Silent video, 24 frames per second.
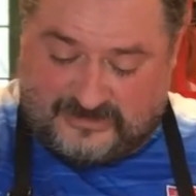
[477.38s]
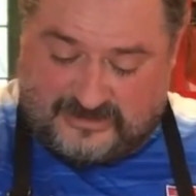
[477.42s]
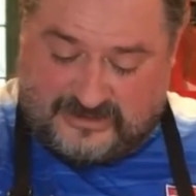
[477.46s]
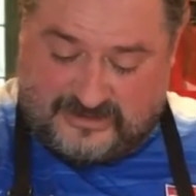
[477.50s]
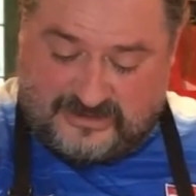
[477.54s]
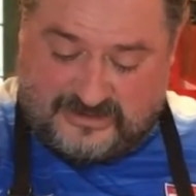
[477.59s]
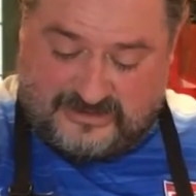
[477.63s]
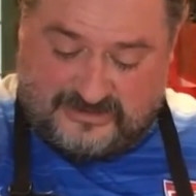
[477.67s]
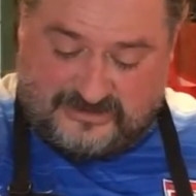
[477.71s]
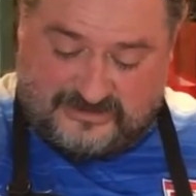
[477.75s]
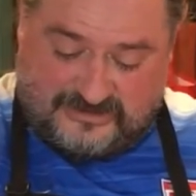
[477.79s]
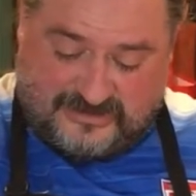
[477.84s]

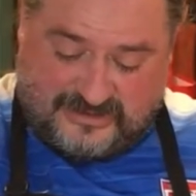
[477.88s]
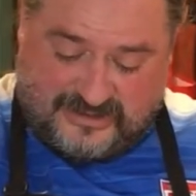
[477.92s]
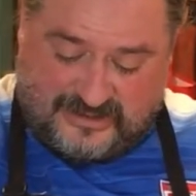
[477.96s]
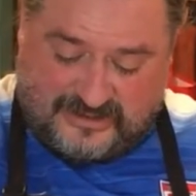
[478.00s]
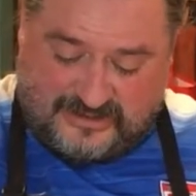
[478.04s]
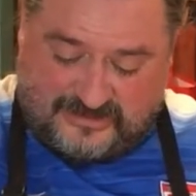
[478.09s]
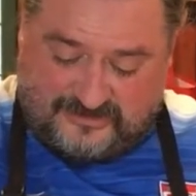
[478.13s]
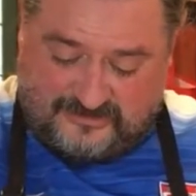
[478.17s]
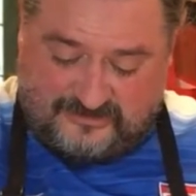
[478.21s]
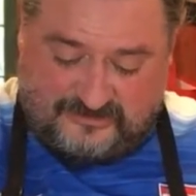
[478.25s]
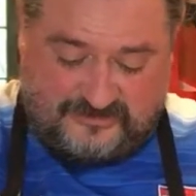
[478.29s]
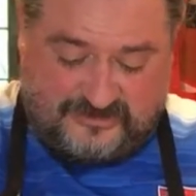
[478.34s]
is
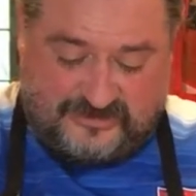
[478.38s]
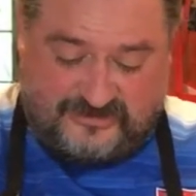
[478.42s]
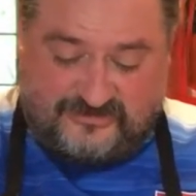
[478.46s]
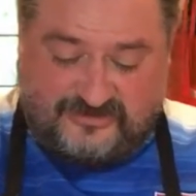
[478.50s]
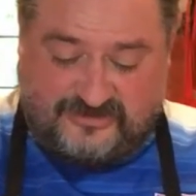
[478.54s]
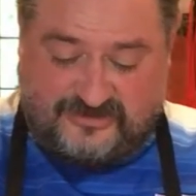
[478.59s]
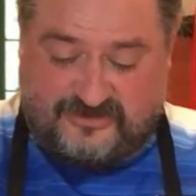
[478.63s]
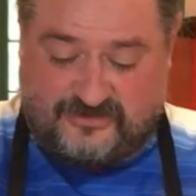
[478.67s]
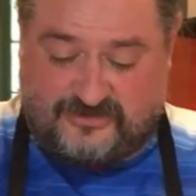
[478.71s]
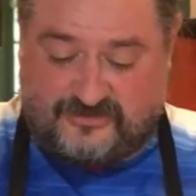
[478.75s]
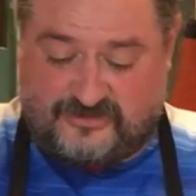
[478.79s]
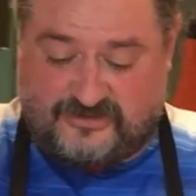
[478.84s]
dead. There
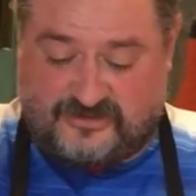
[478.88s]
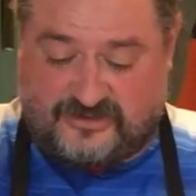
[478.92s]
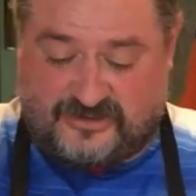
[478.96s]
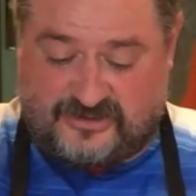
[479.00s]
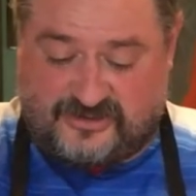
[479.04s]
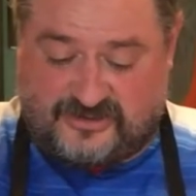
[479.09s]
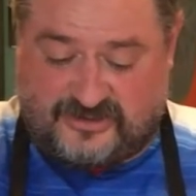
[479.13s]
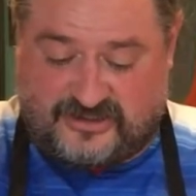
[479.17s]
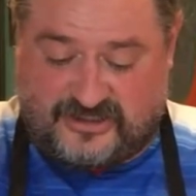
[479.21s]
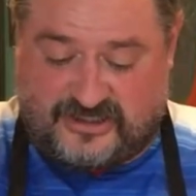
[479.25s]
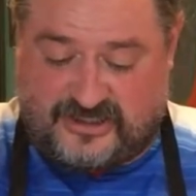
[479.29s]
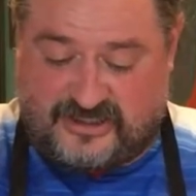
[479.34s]
is no
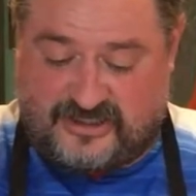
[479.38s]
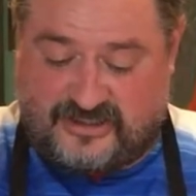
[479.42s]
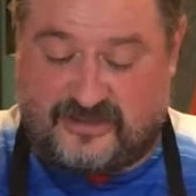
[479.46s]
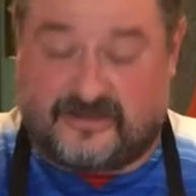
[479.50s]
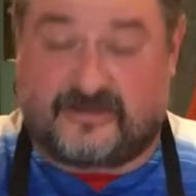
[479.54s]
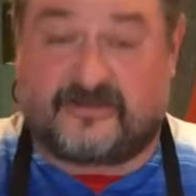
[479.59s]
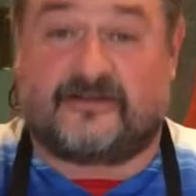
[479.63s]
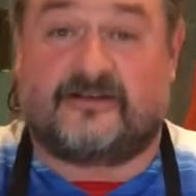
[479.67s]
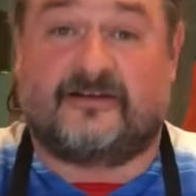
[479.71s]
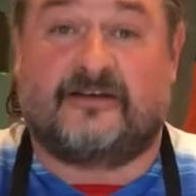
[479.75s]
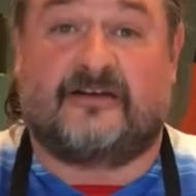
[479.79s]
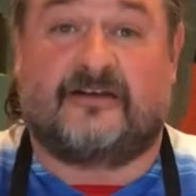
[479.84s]
such thing